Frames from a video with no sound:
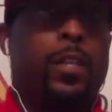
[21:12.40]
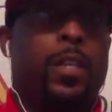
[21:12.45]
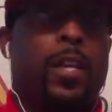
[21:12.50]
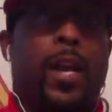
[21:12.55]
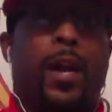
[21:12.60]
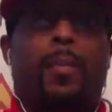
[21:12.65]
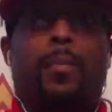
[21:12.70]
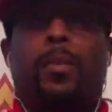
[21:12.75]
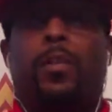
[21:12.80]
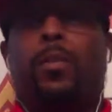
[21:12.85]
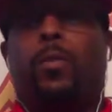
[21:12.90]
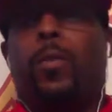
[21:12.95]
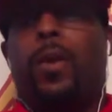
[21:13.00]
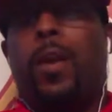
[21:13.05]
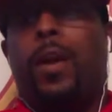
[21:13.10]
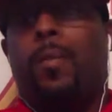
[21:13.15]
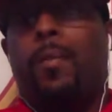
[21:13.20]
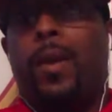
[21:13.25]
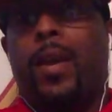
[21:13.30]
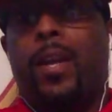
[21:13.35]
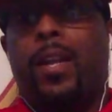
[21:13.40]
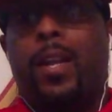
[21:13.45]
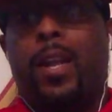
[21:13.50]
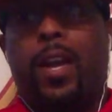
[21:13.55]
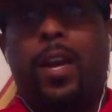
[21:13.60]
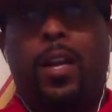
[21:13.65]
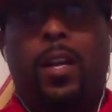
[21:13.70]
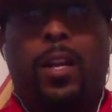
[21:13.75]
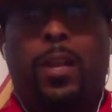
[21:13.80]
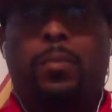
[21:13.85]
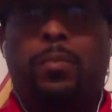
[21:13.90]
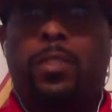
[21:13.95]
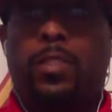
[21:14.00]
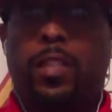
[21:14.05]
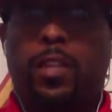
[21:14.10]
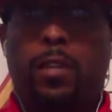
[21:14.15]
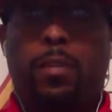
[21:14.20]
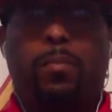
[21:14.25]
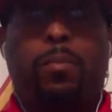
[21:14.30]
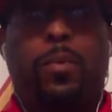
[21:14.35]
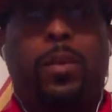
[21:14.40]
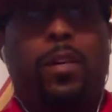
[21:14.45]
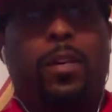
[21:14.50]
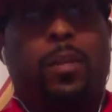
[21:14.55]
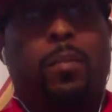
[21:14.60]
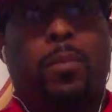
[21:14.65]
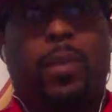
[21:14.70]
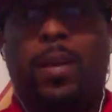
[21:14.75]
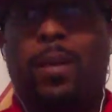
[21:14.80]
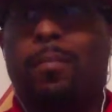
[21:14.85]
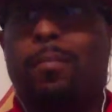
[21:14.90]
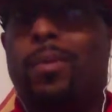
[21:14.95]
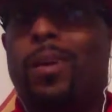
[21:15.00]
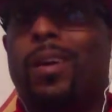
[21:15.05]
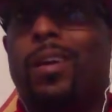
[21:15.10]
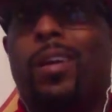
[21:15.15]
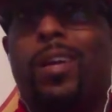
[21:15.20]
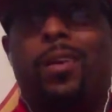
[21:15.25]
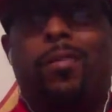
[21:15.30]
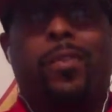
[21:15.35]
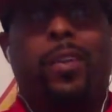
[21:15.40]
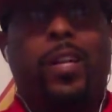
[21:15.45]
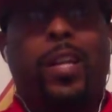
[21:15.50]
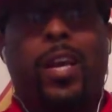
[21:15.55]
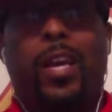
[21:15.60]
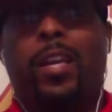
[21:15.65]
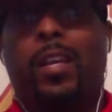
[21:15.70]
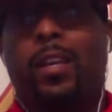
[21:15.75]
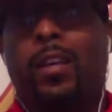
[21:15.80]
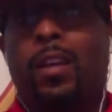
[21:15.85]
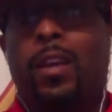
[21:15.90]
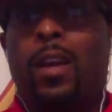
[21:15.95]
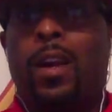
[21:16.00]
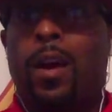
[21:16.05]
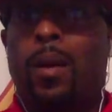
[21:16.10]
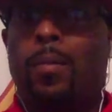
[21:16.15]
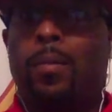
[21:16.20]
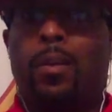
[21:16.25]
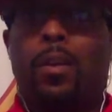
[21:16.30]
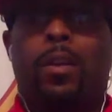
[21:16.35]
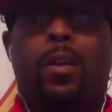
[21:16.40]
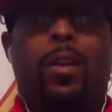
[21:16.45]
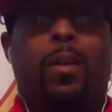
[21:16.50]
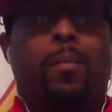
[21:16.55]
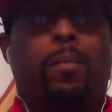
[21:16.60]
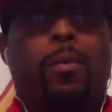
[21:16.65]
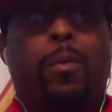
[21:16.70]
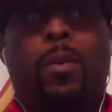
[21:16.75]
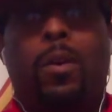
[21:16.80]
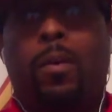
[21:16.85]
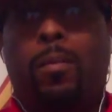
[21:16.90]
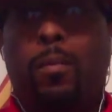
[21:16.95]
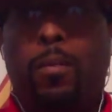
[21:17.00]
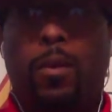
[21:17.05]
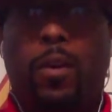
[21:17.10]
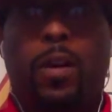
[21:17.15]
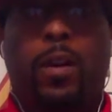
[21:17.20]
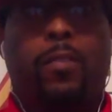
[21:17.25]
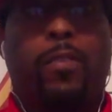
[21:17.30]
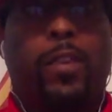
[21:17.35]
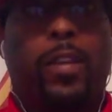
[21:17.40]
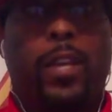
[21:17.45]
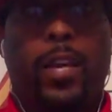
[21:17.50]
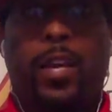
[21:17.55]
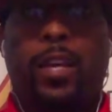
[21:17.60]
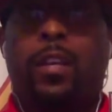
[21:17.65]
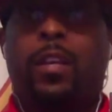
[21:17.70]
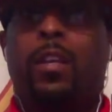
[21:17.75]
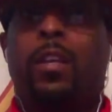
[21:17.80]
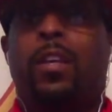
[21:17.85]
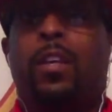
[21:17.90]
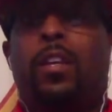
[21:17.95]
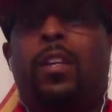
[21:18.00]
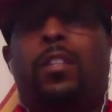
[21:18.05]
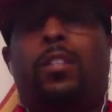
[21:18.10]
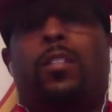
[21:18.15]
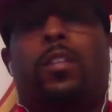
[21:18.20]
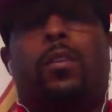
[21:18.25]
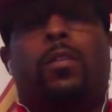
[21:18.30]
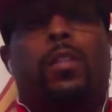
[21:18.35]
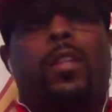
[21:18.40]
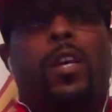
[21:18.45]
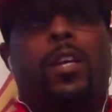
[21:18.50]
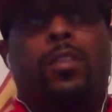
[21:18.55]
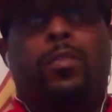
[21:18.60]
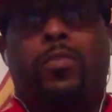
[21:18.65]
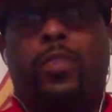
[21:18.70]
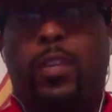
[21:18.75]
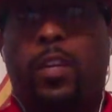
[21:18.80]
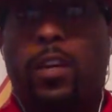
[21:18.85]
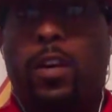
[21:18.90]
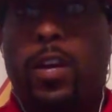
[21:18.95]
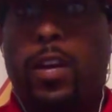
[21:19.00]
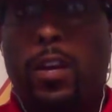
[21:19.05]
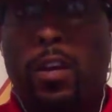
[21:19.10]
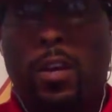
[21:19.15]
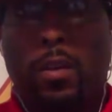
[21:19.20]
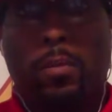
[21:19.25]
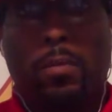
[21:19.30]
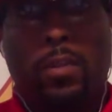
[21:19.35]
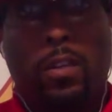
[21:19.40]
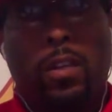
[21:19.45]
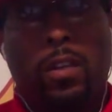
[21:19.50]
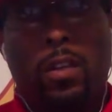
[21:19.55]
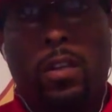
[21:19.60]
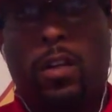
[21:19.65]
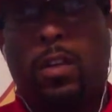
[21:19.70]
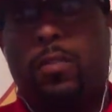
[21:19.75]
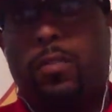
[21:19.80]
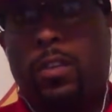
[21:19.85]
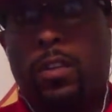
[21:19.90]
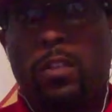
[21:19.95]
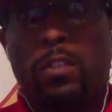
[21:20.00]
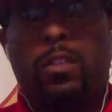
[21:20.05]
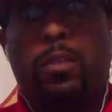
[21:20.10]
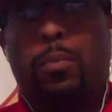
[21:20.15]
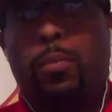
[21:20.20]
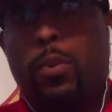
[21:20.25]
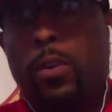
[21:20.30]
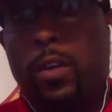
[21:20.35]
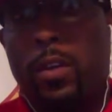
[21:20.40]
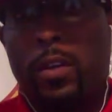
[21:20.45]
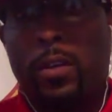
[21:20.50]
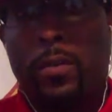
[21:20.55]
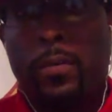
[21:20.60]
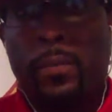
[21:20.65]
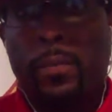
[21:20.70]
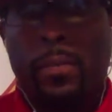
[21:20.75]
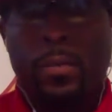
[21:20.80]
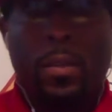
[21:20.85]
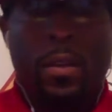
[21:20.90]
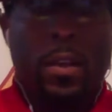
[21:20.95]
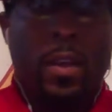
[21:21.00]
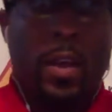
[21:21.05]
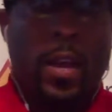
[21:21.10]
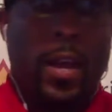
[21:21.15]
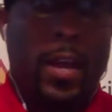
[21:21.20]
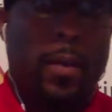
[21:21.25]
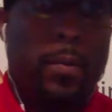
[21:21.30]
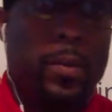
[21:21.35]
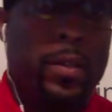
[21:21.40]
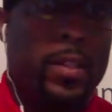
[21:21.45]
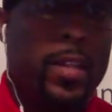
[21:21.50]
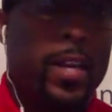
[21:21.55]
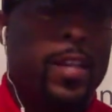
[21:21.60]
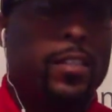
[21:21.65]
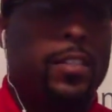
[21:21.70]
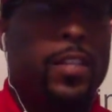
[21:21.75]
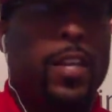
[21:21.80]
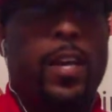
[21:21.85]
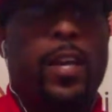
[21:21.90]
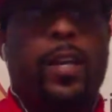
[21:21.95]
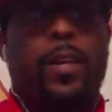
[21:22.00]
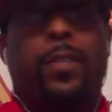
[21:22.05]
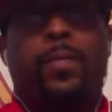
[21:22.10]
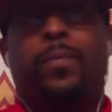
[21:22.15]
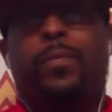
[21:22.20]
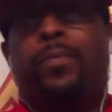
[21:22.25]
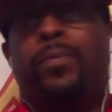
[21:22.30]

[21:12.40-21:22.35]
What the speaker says: got me the way I'm at now. And I'm still building. I'm getting better every day. I'm learning more and more every day. So thanks for your help, your love, and your support. And with that said,